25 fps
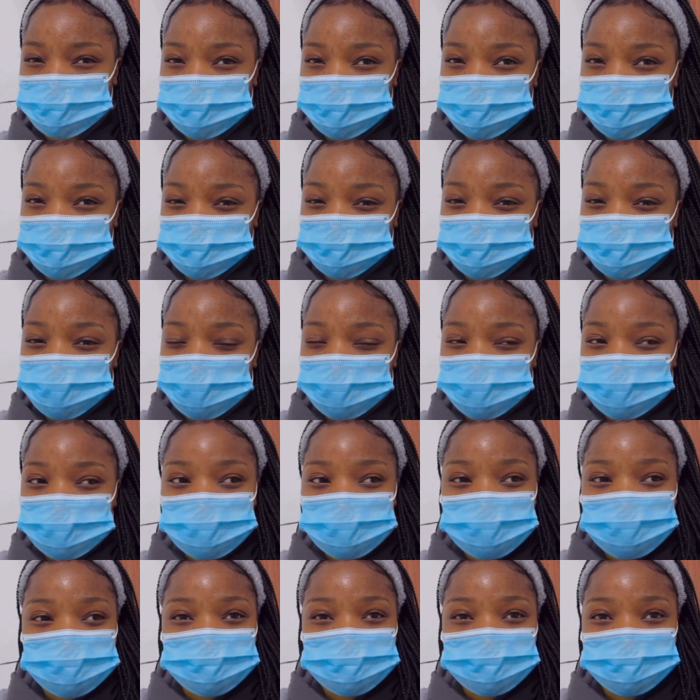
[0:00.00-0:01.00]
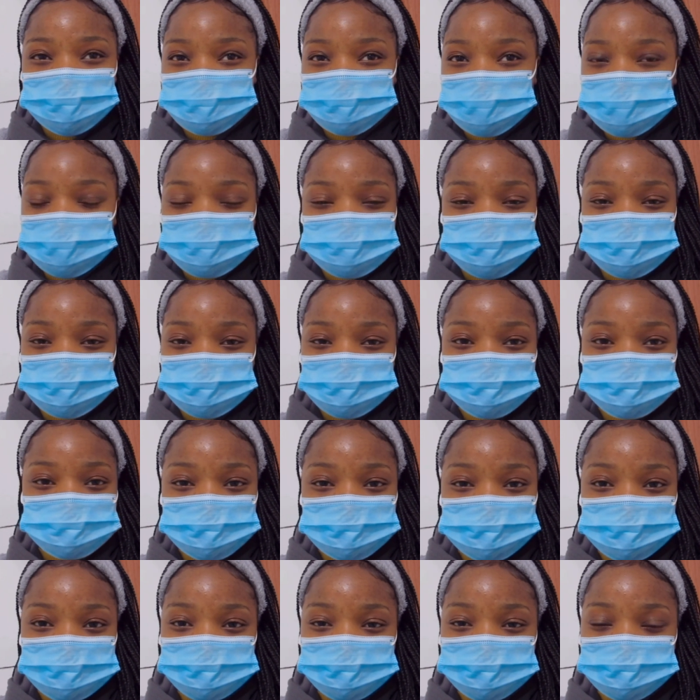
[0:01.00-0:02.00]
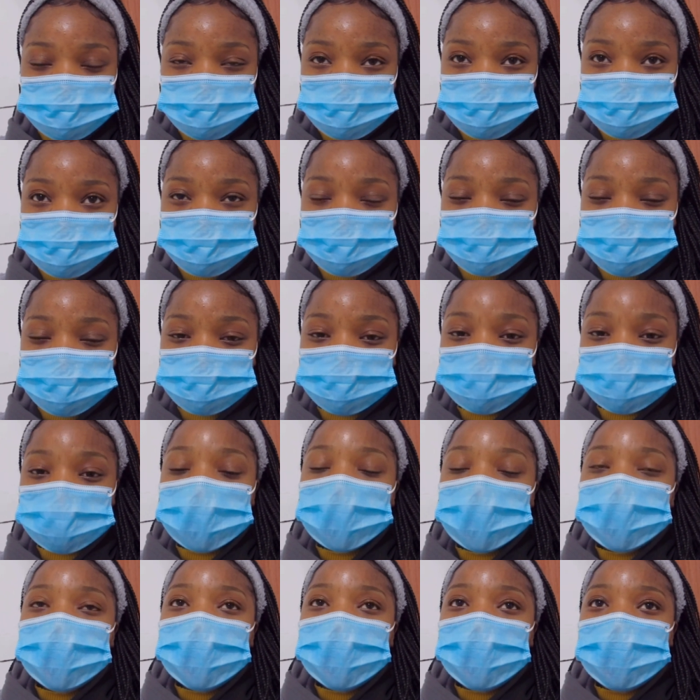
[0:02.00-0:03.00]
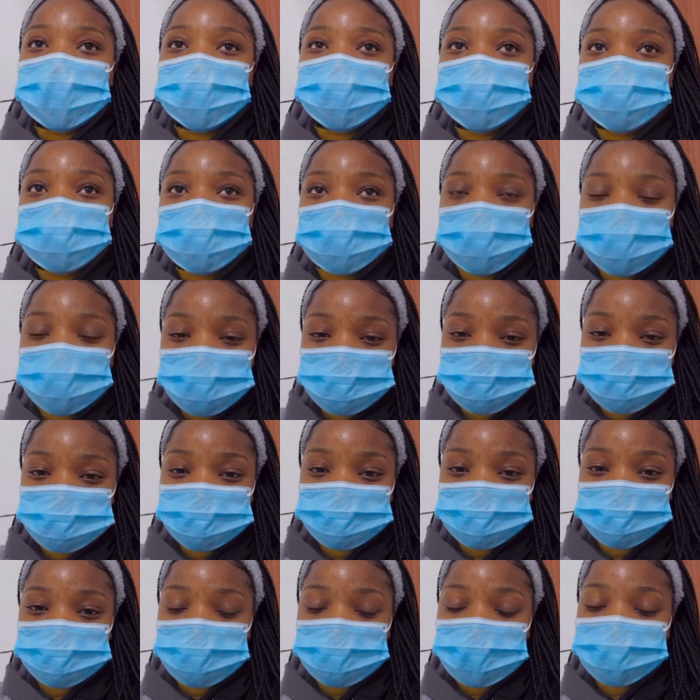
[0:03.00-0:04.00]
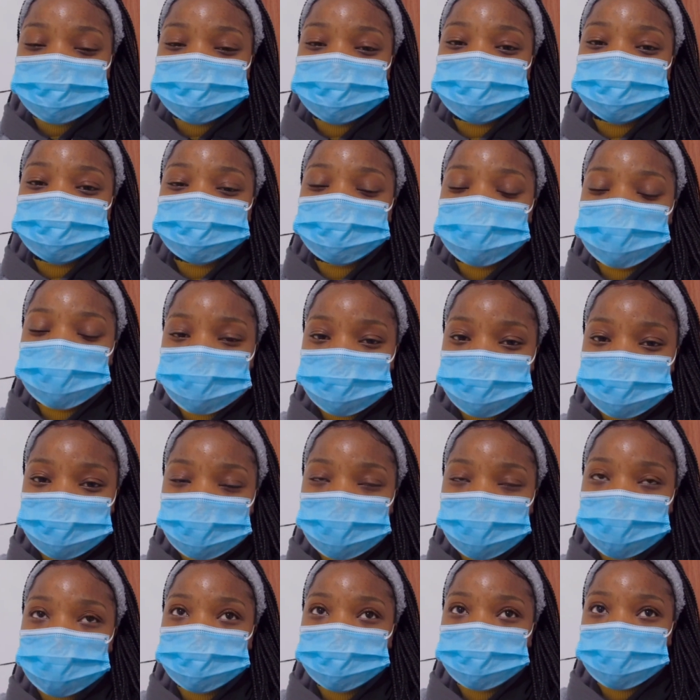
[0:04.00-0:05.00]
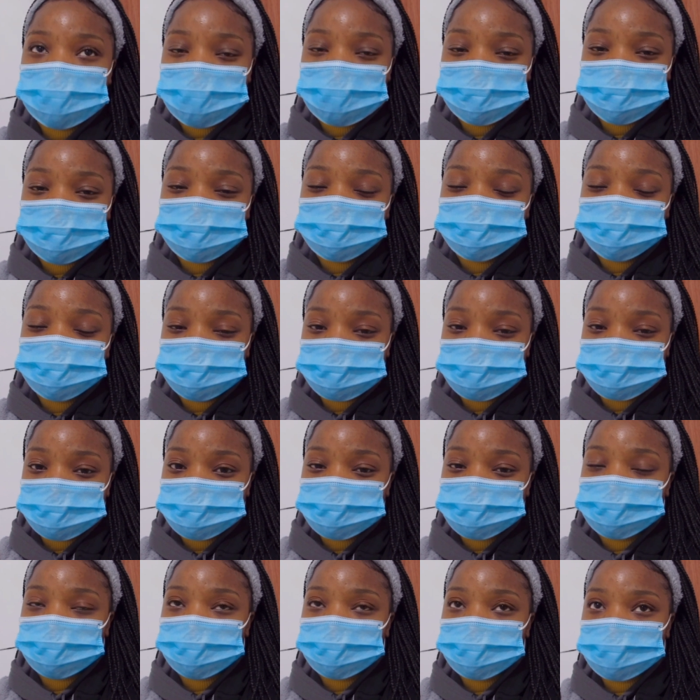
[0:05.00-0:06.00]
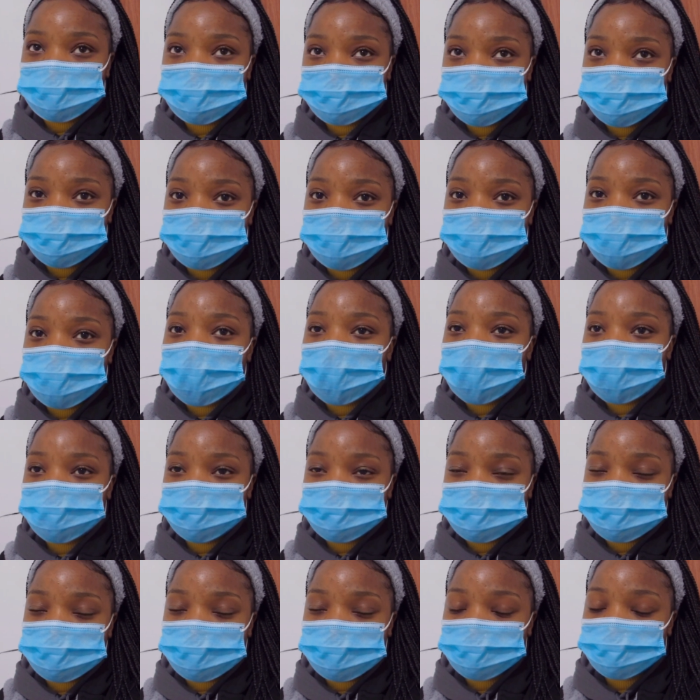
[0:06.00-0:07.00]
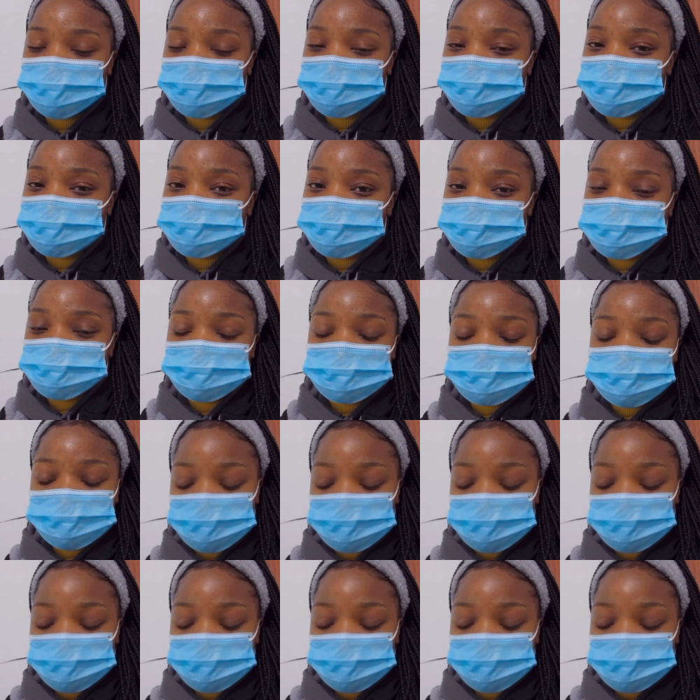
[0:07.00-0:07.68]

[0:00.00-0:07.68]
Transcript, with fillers: should I walk around but it's freaking cold I hope I'm just hoping I'll be able to raise the camera outside because